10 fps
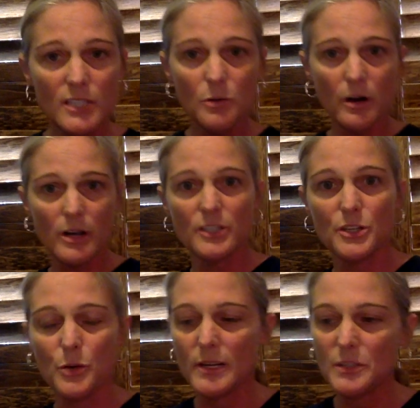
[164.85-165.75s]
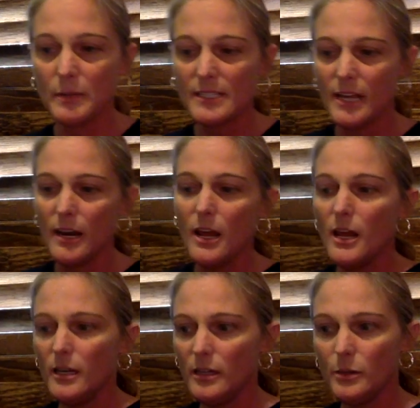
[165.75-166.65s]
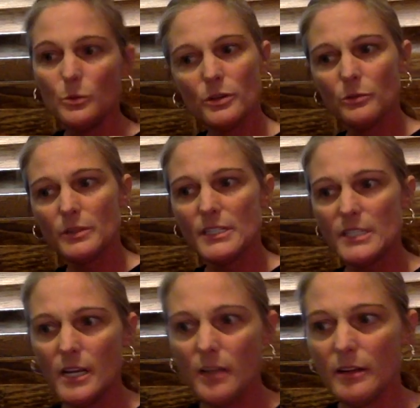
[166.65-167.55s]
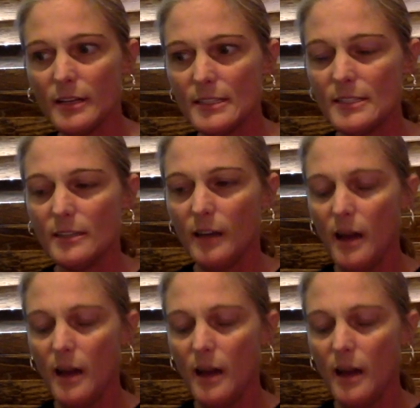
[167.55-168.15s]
our concern was that we're seeing this